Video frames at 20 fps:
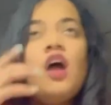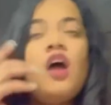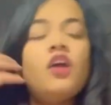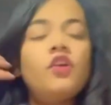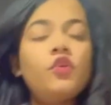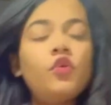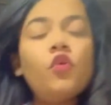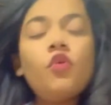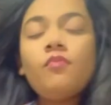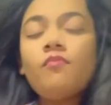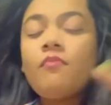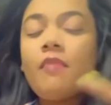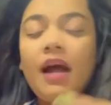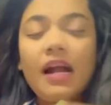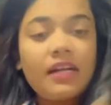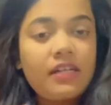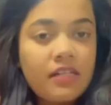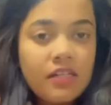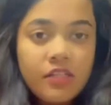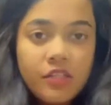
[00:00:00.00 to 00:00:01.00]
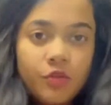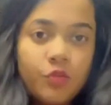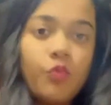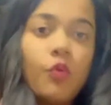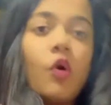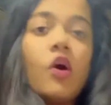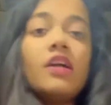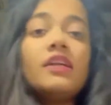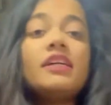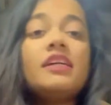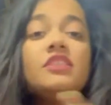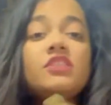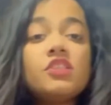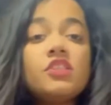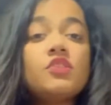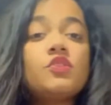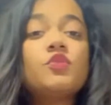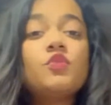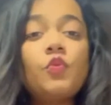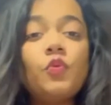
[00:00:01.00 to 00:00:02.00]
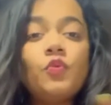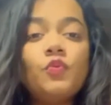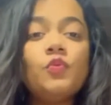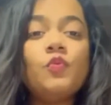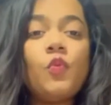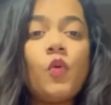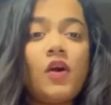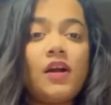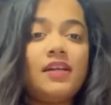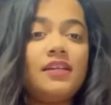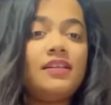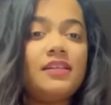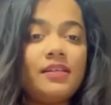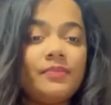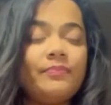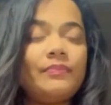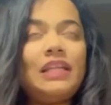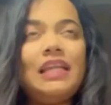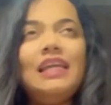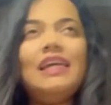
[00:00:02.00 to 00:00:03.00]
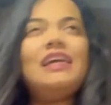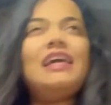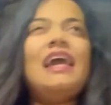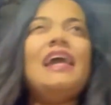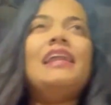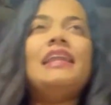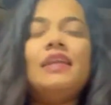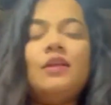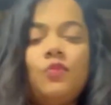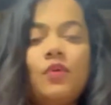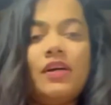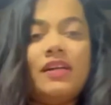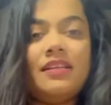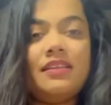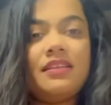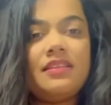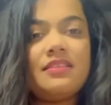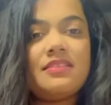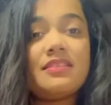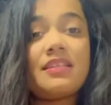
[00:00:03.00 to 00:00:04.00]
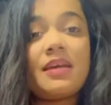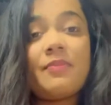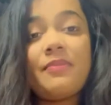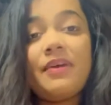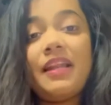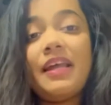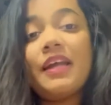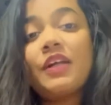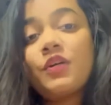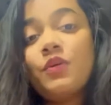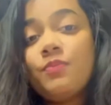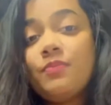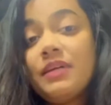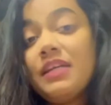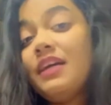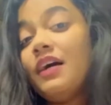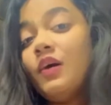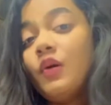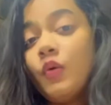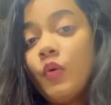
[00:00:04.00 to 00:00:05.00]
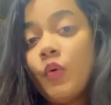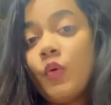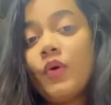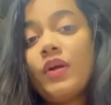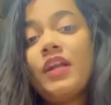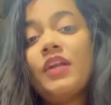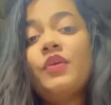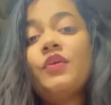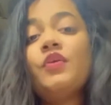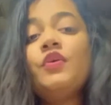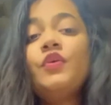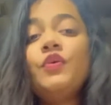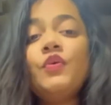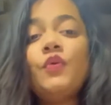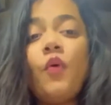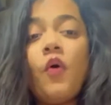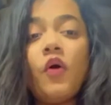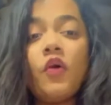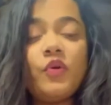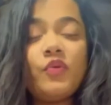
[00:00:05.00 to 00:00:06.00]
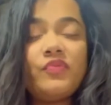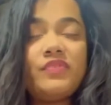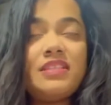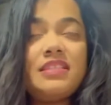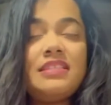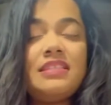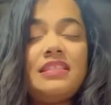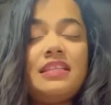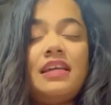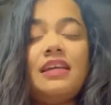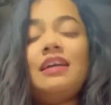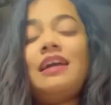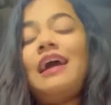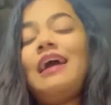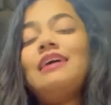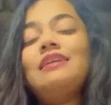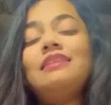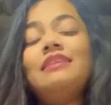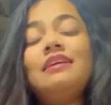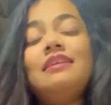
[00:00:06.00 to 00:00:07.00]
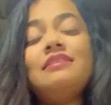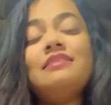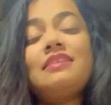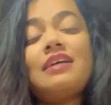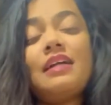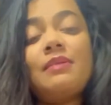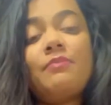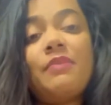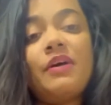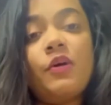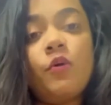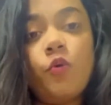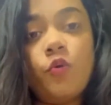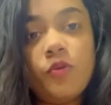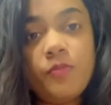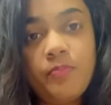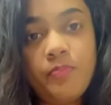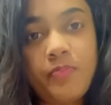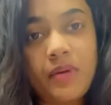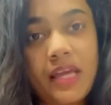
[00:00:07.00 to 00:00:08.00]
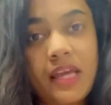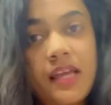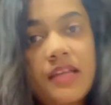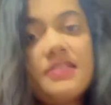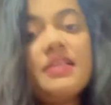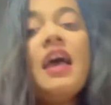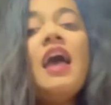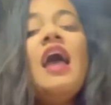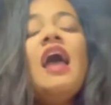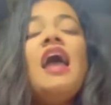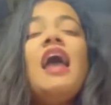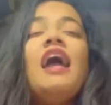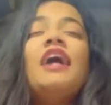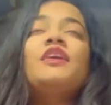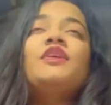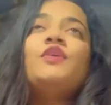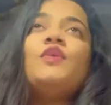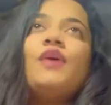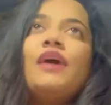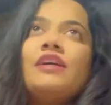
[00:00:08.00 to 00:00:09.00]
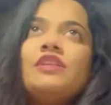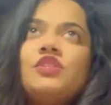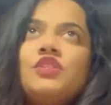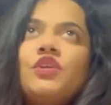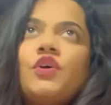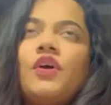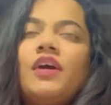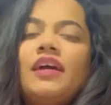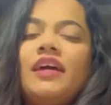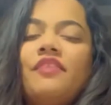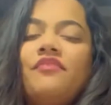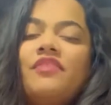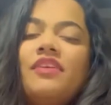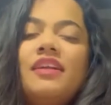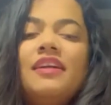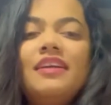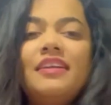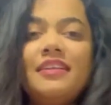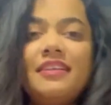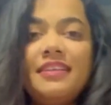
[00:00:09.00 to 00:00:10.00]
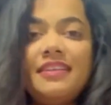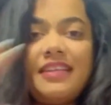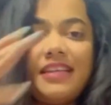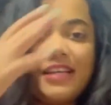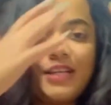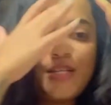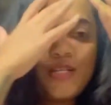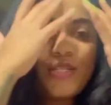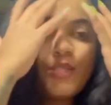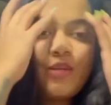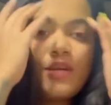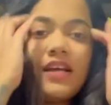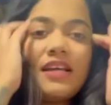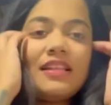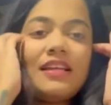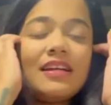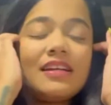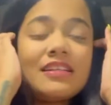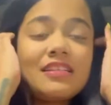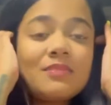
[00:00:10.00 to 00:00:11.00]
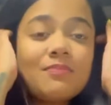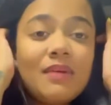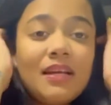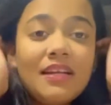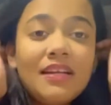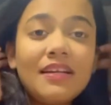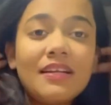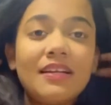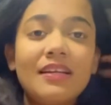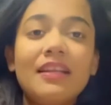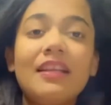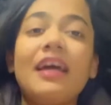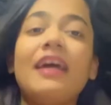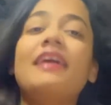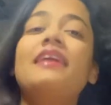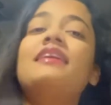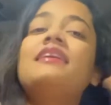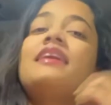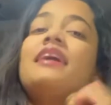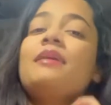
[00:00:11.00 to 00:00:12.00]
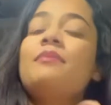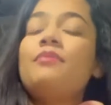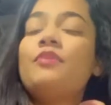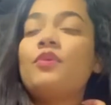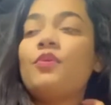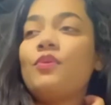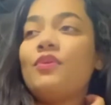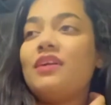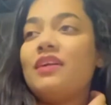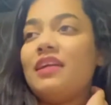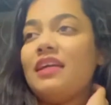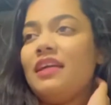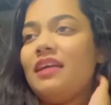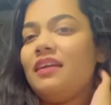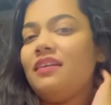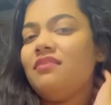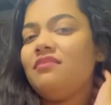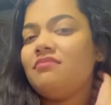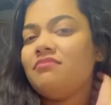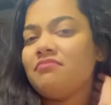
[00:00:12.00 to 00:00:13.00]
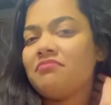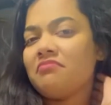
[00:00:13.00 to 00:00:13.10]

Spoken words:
No matter what, I just don't want like anyone in this time. I like to be alone and, you know, do all of this things at my own pace. And, you know, enjoy every little thing. So yeah, that is my little nighttime routine.